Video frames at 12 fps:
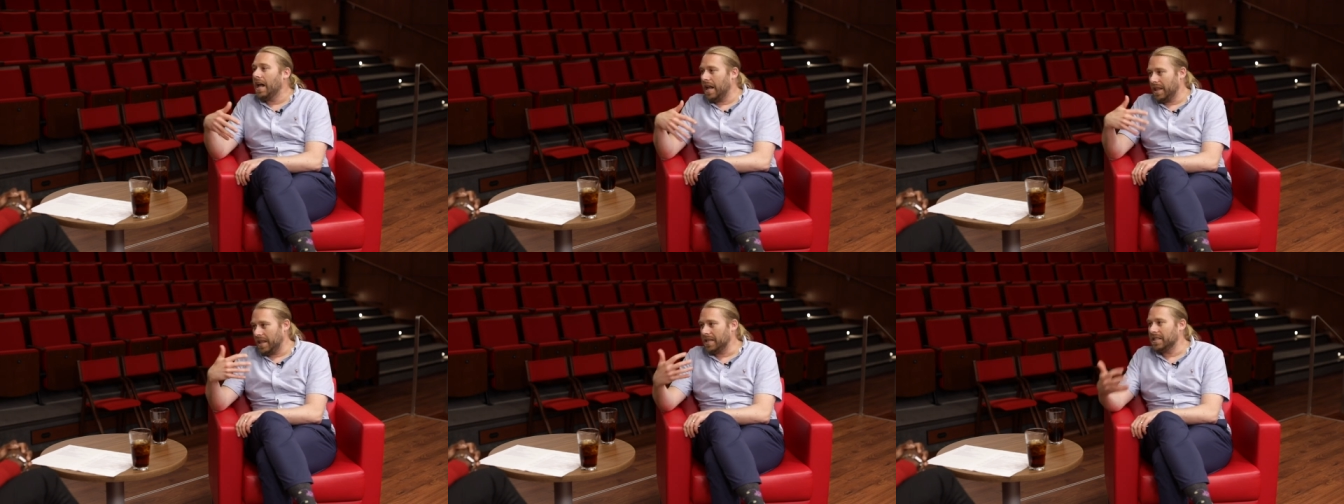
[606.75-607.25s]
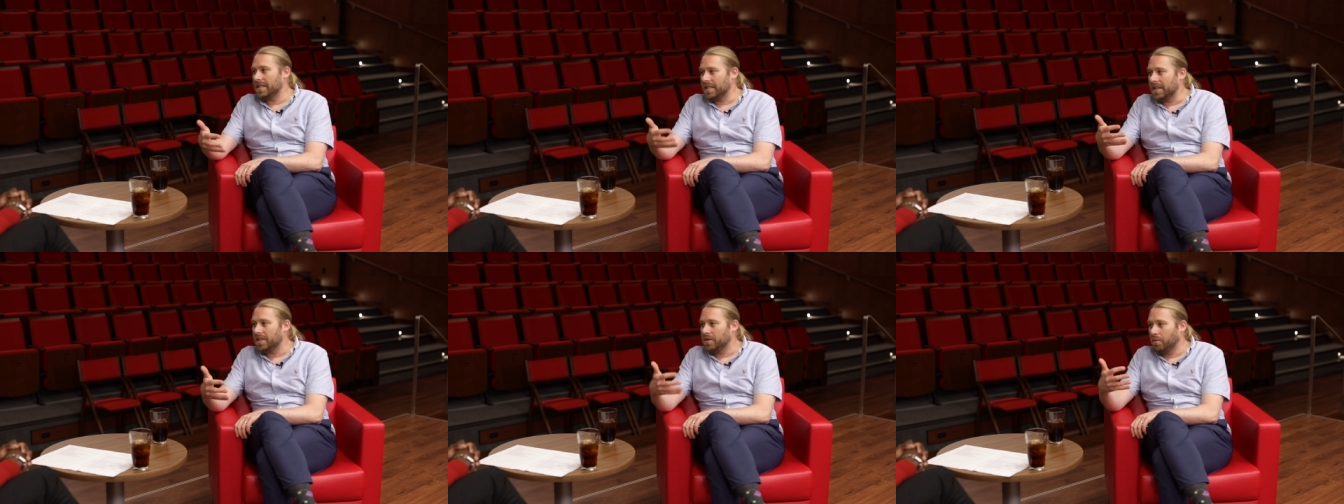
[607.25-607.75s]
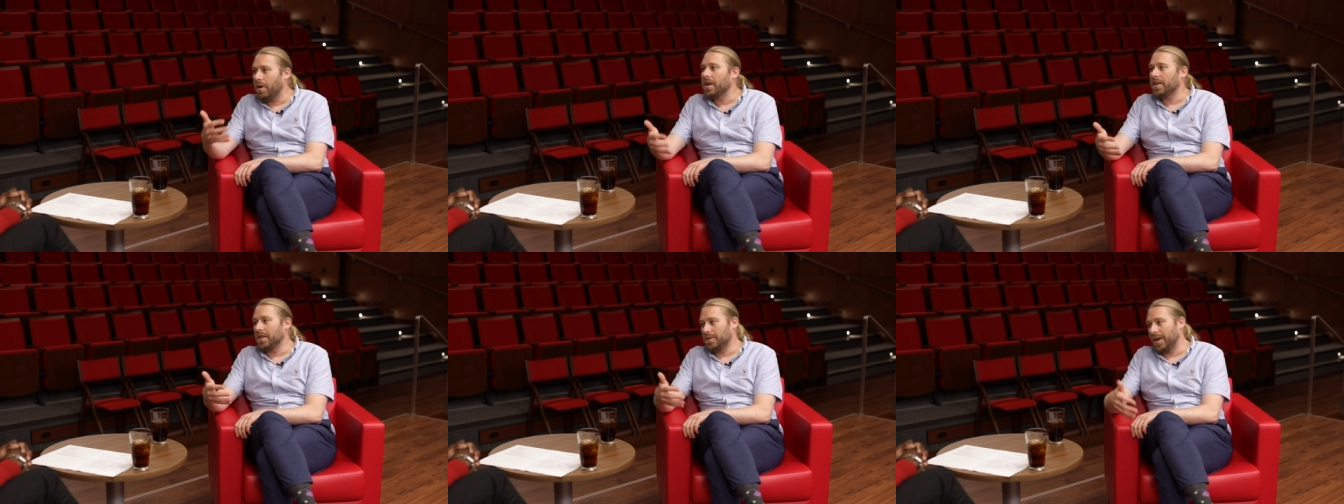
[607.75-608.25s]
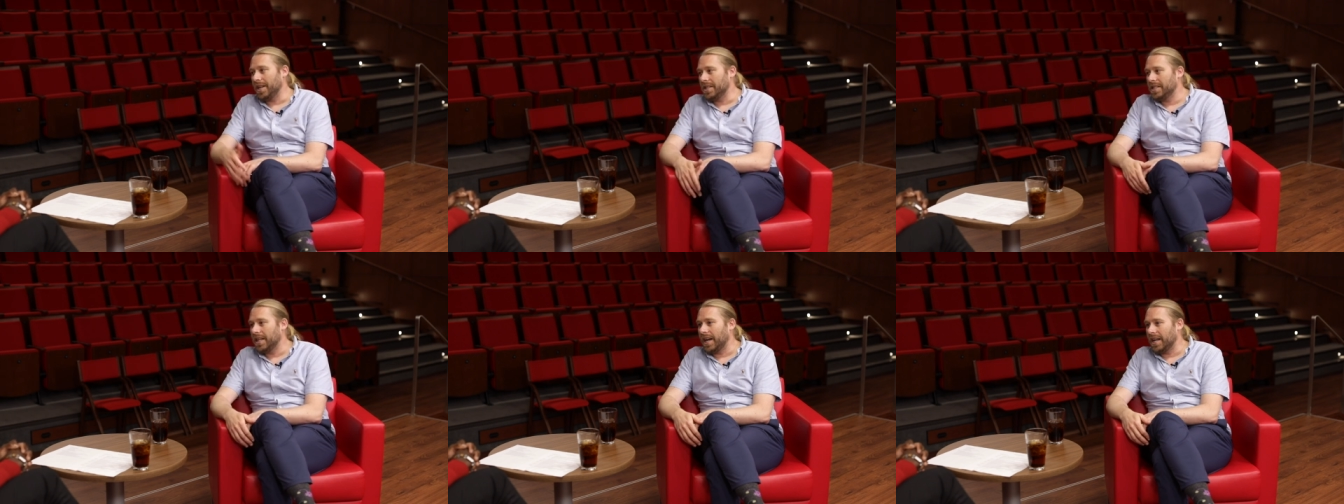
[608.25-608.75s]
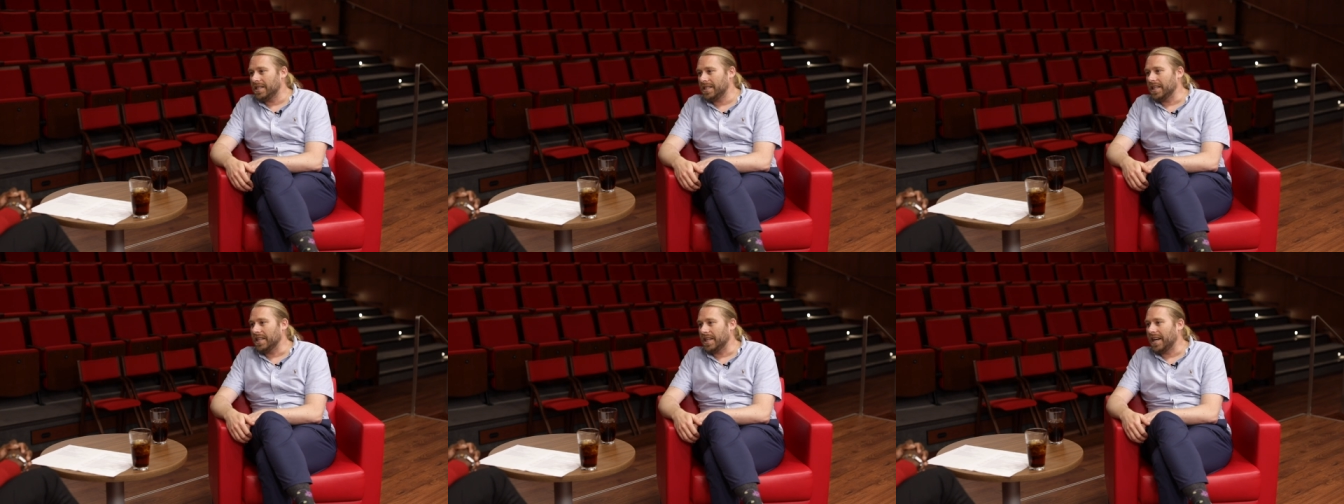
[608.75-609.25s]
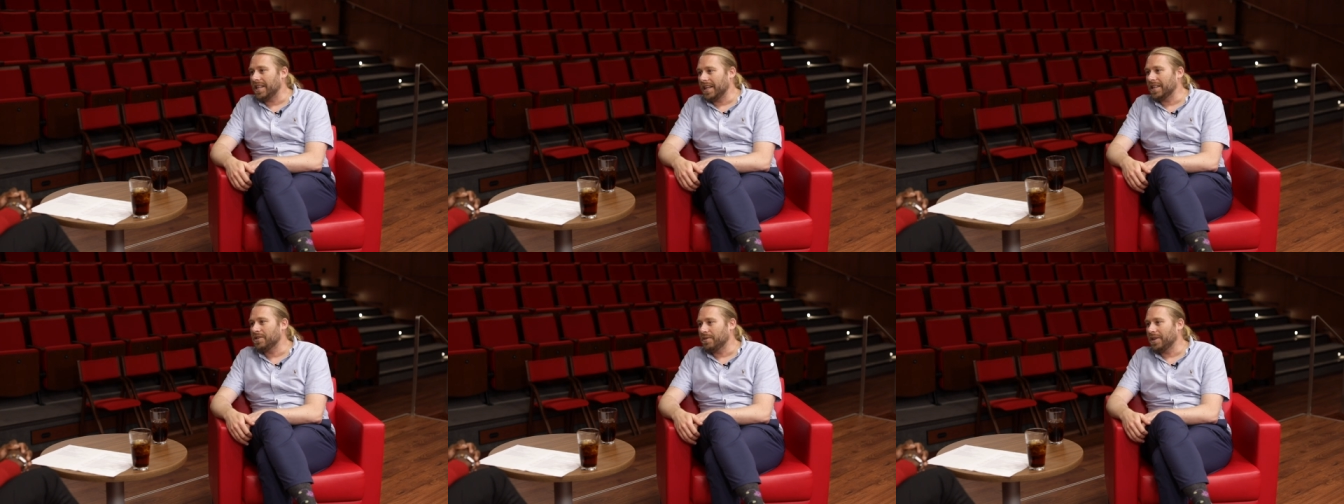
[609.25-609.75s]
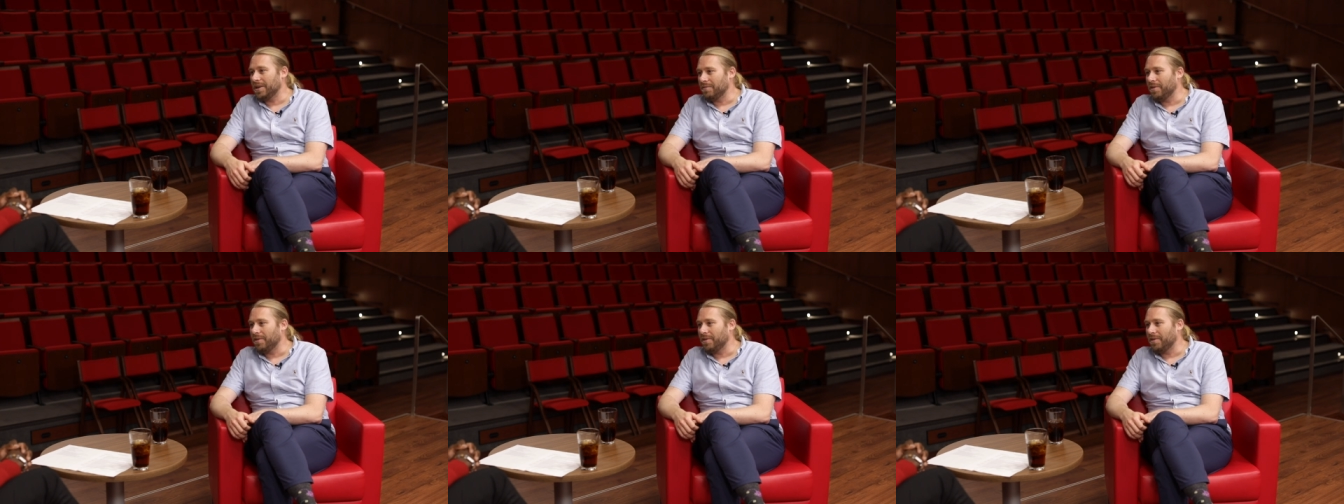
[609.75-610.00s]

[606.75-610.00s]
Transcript: Uh, this is the one of the traits that I see that I think is really